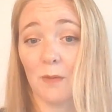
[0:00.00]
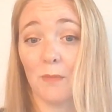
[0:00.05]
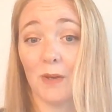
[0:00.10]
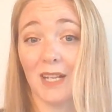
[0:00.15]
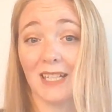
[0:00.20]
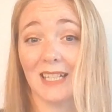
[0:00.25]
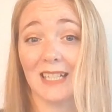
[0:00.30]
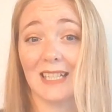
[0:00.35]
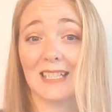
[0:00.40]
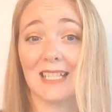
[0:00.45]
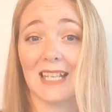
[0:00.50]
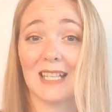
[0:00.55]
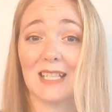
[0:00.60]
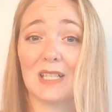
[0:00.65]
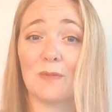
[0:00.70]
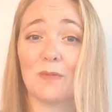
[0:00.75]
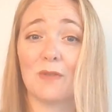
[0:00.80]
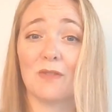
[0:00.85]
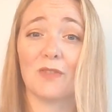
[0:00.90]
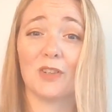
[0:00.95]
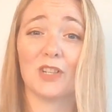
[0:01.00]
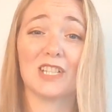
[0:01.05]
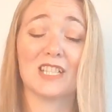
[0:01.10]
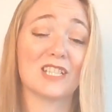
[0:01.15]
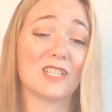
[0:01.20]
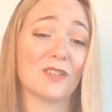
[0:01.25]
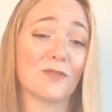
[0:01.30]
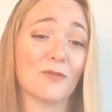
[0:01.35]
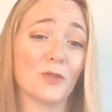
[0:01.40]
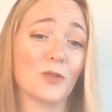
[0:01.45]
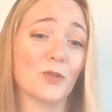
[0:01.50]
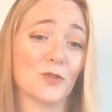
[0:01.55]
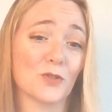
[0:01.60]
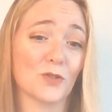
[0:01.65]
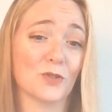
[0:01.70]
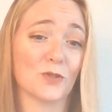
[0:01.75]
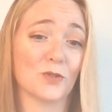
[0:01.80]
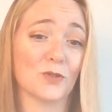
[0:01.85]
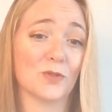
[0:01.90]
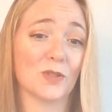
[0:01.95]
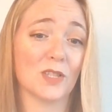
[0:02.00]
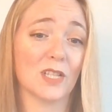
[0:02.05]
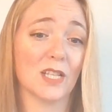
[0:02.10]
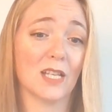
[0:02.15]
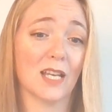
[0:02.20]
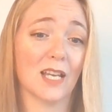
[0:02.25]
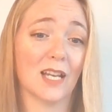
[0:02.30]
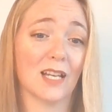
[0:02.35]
but it tends to be a very difficult surgery,